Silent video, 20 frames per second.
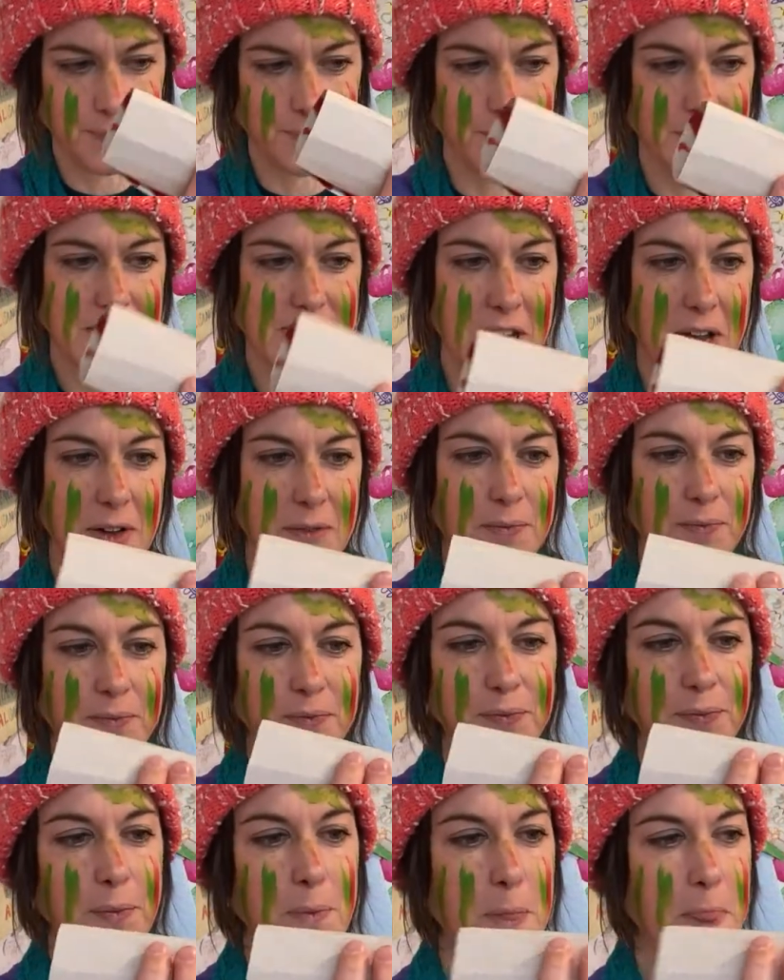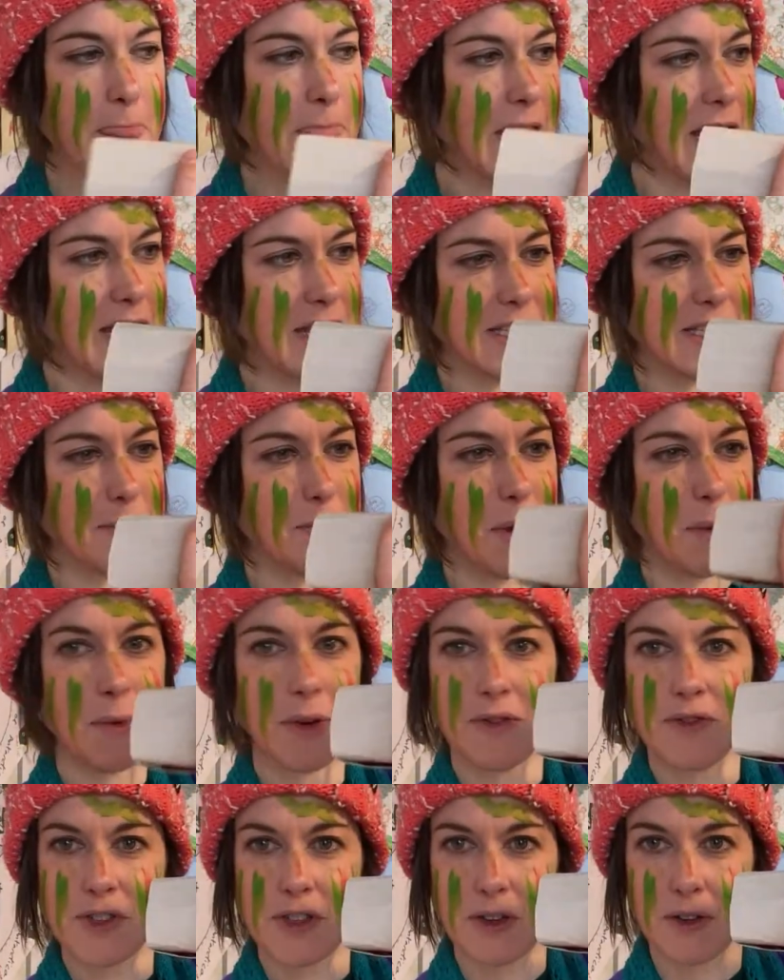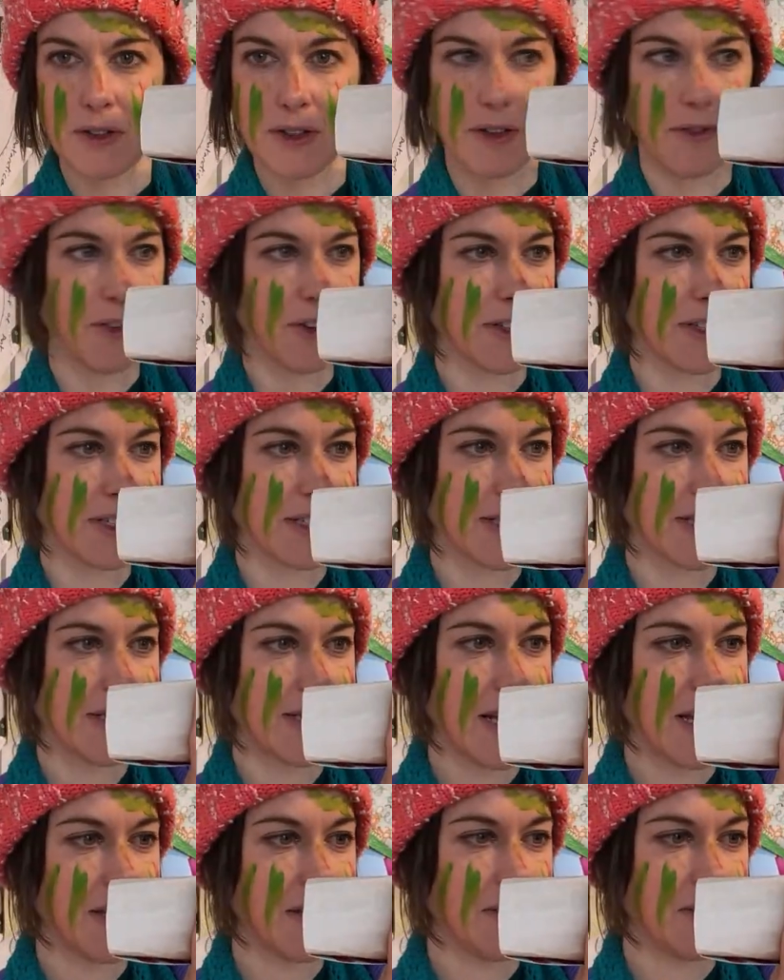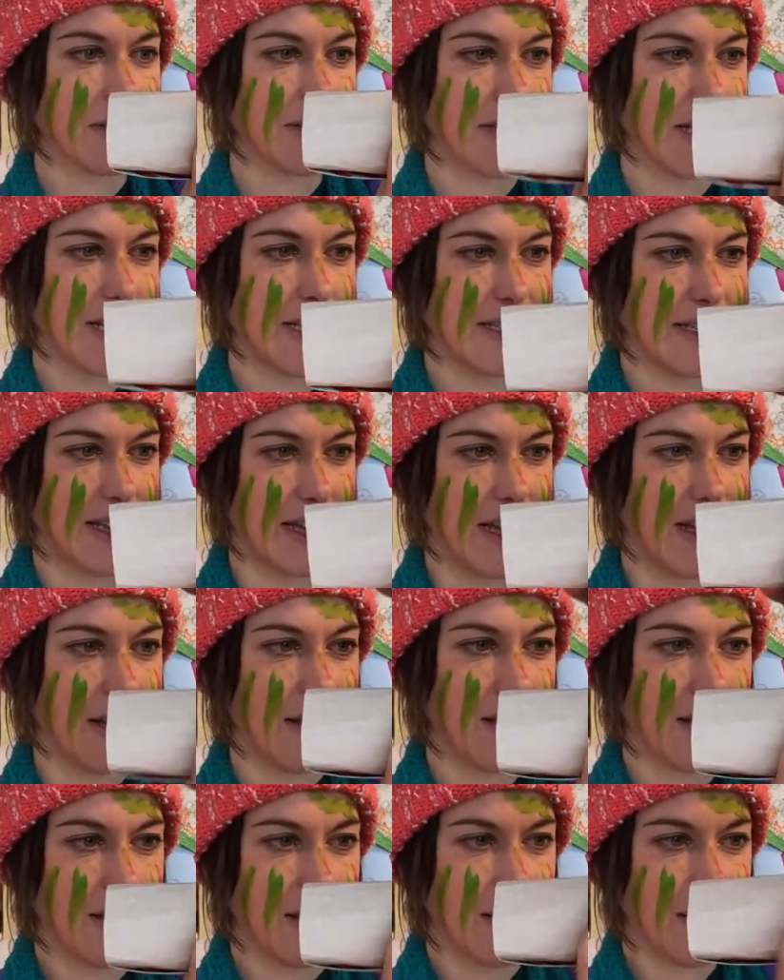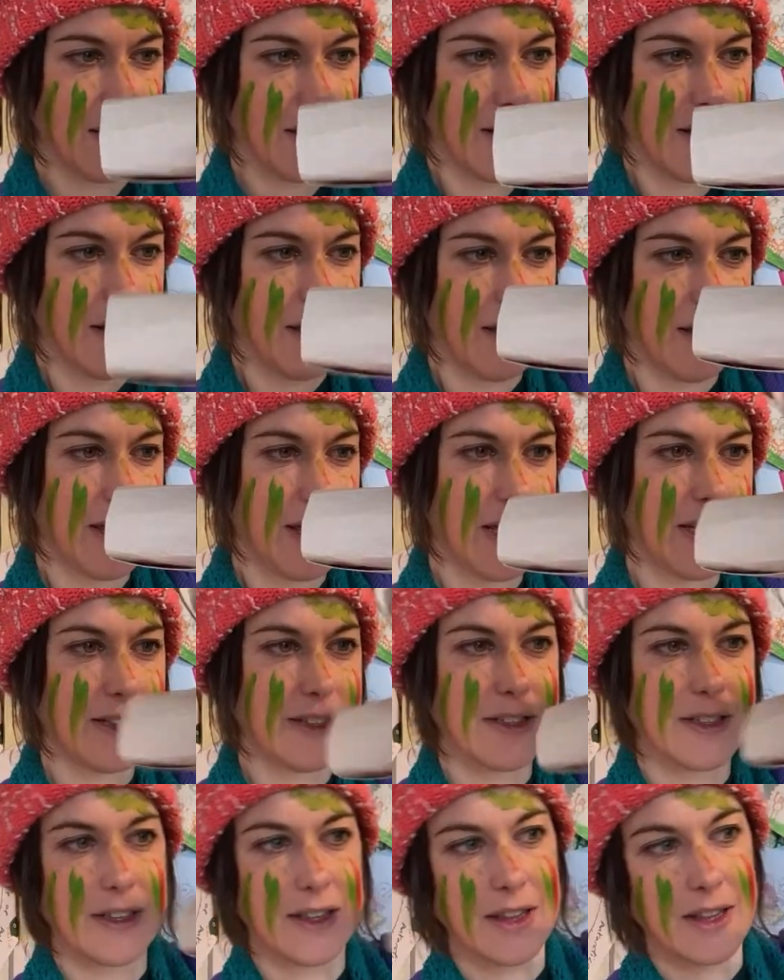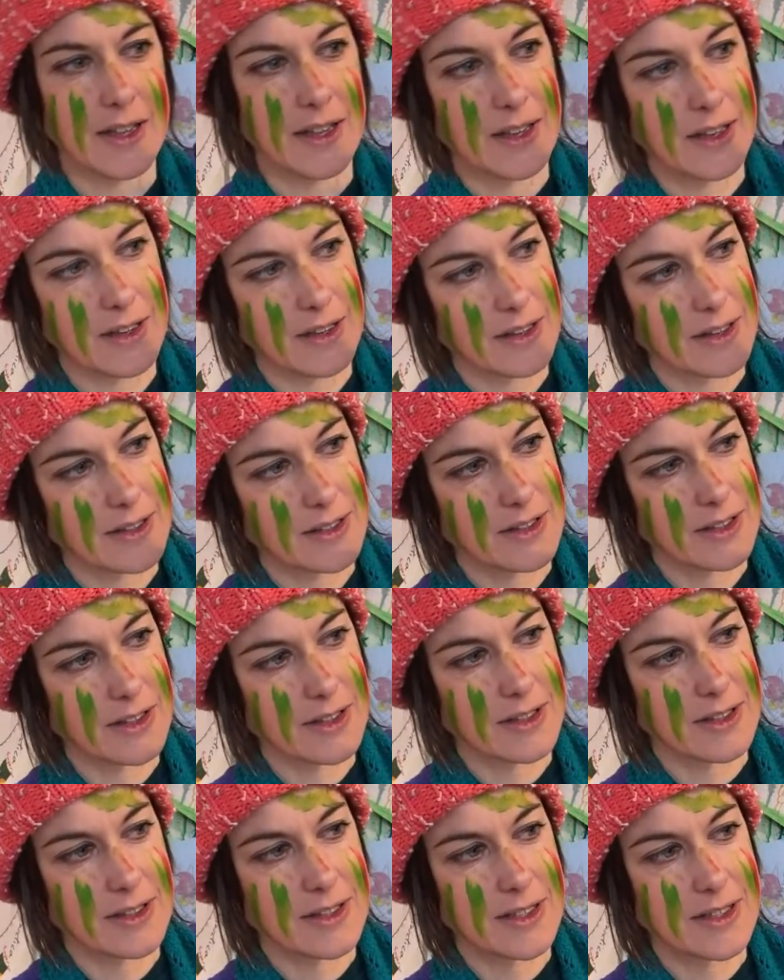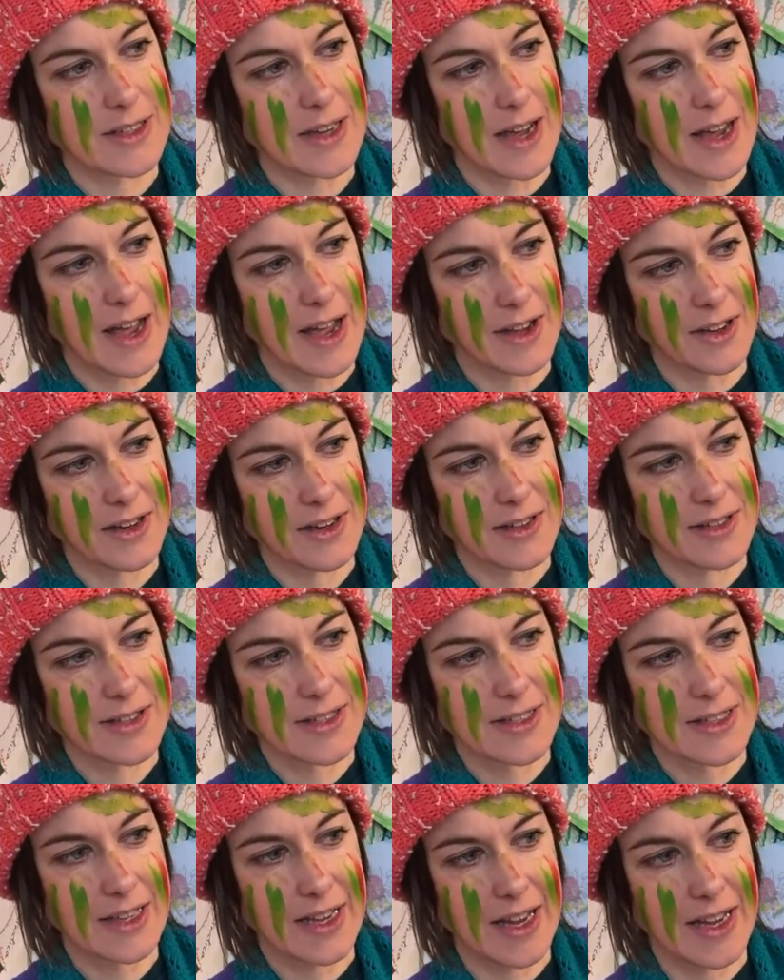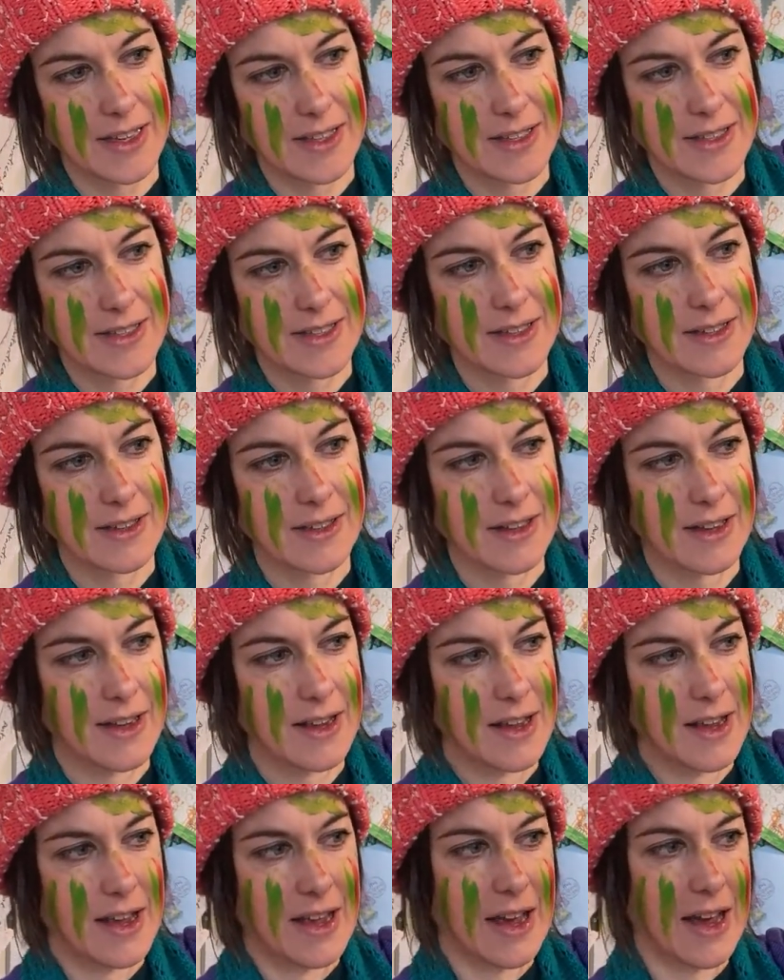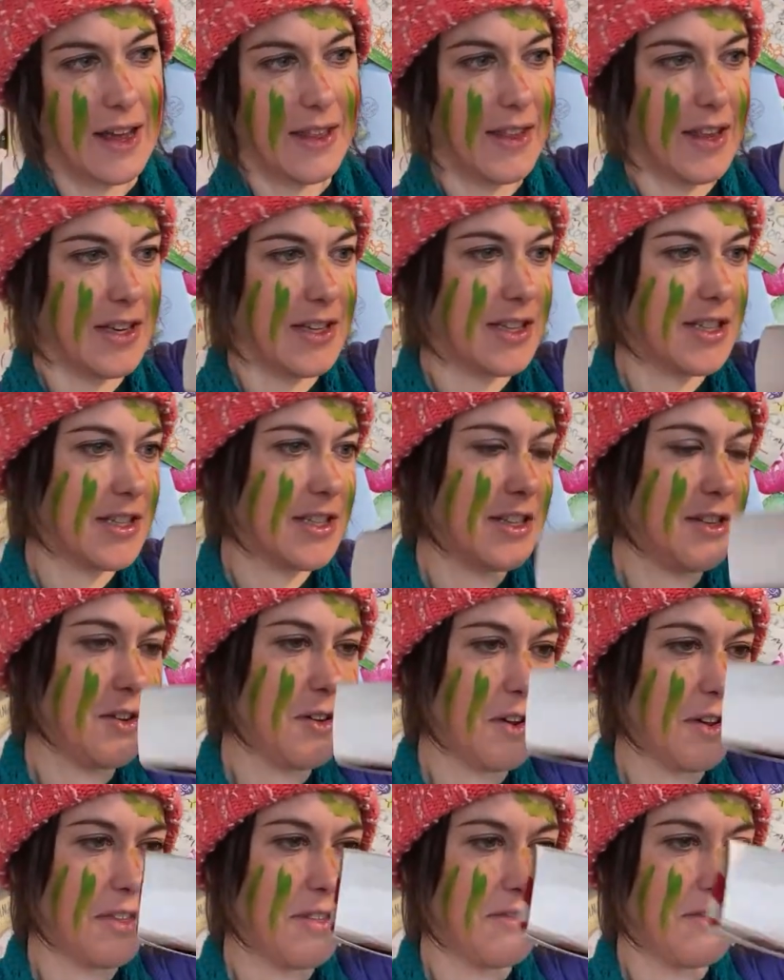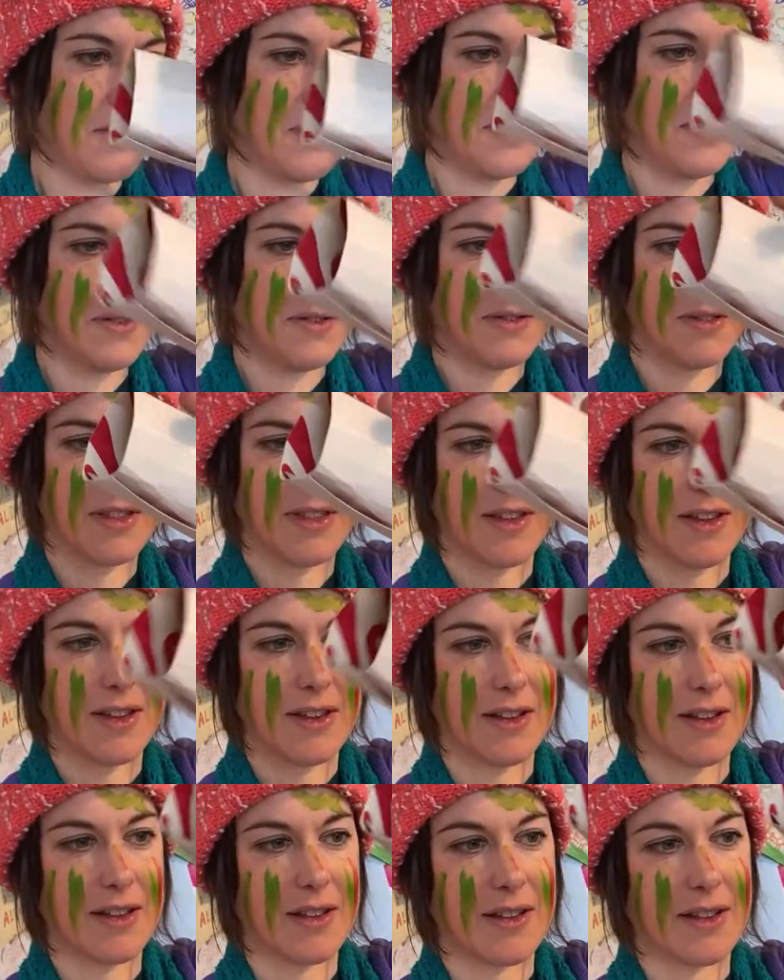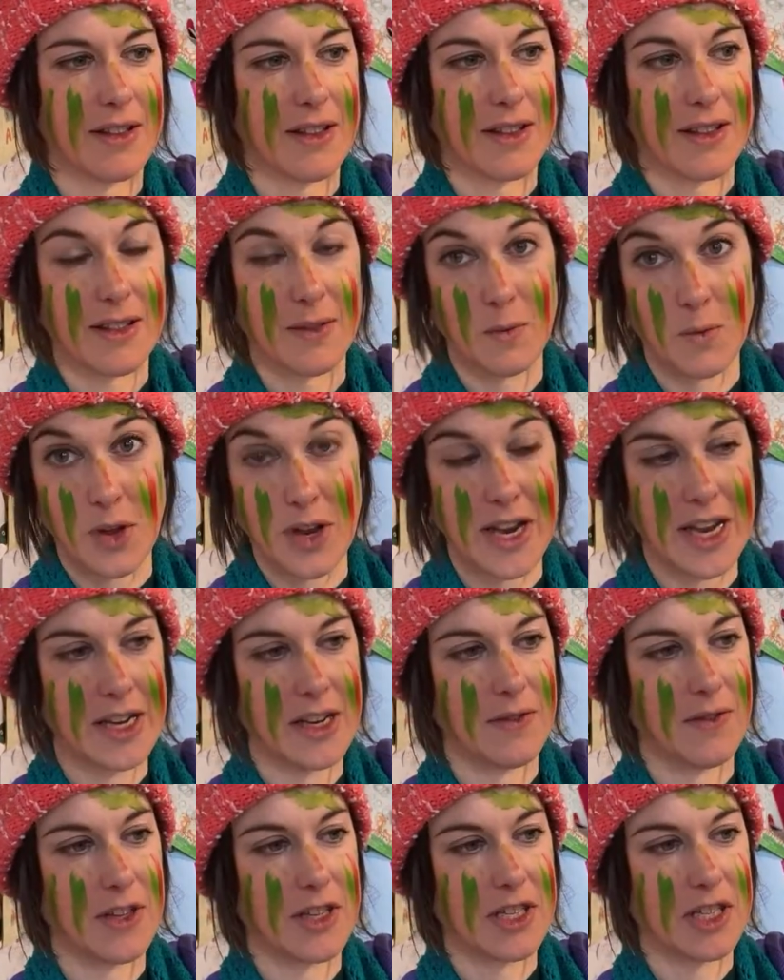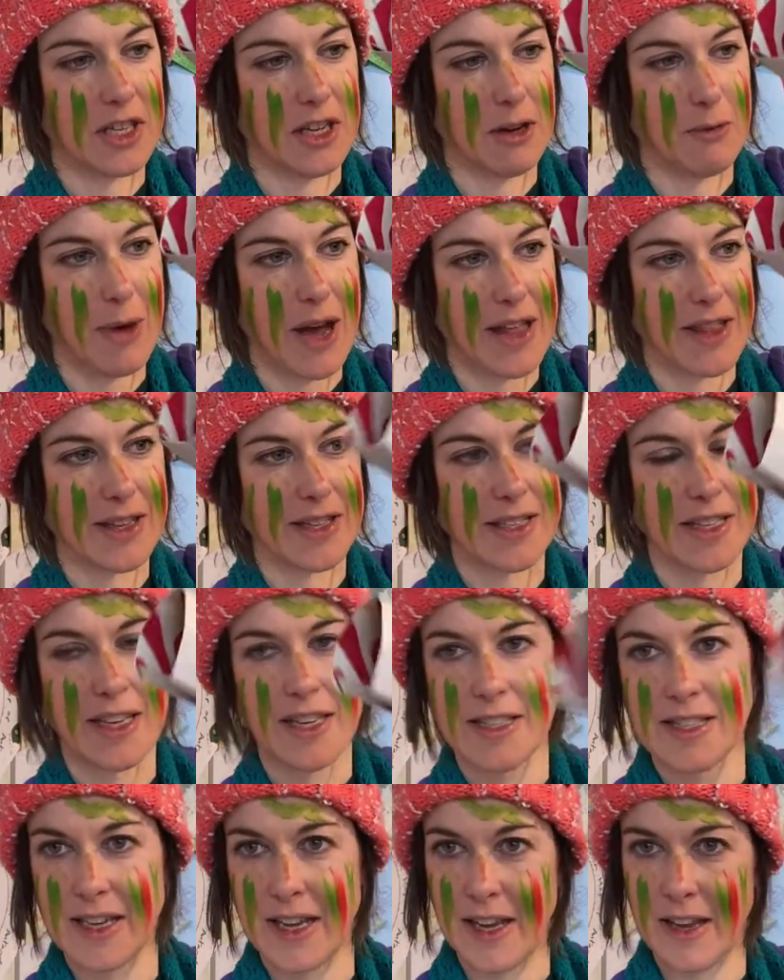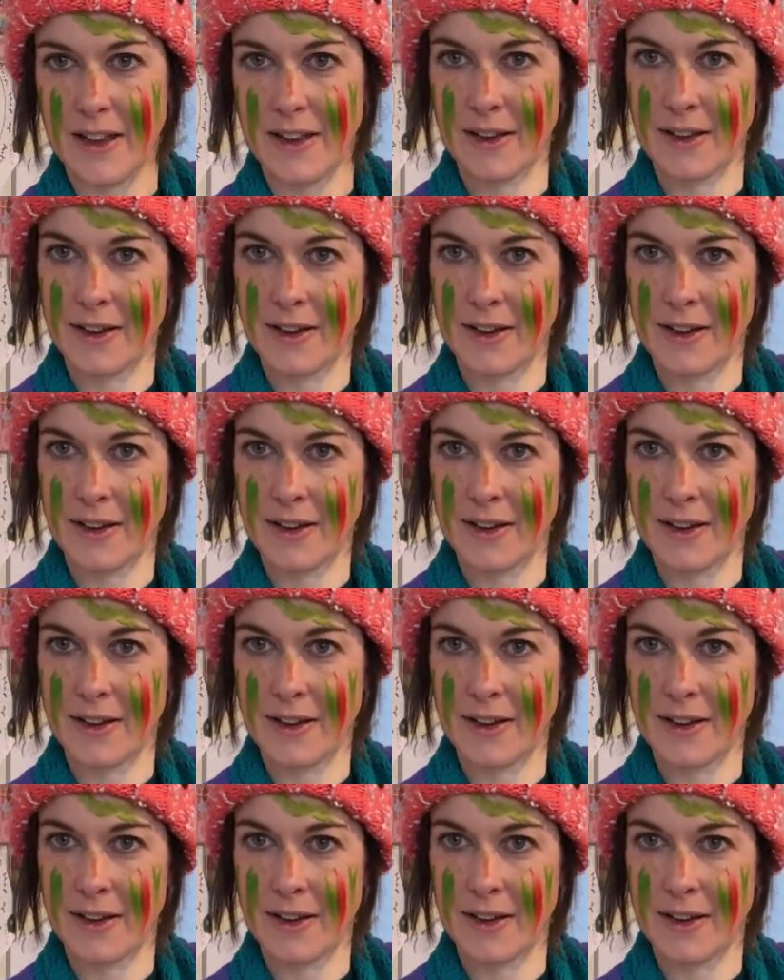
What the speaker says: So here's the moment of truth. You've got to stick your CD into the diagonal slit and then just look through the one end of the tube at the CD.